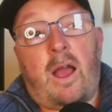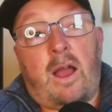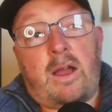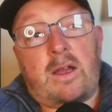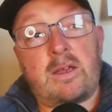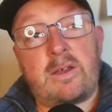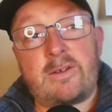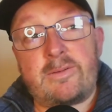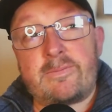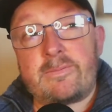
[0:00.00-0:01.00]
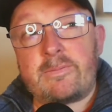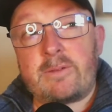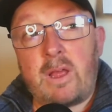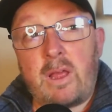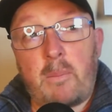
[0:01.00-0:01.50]
I
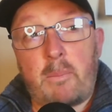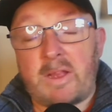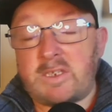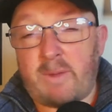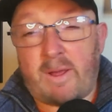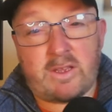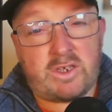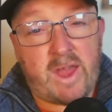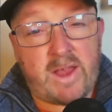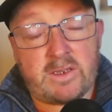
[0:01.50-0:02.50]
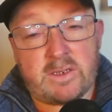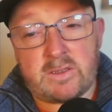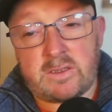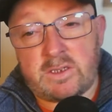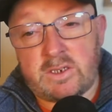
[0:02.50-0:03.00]
mentioned about the changes in
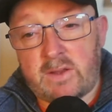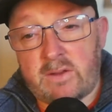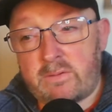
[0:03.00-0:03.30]
this channel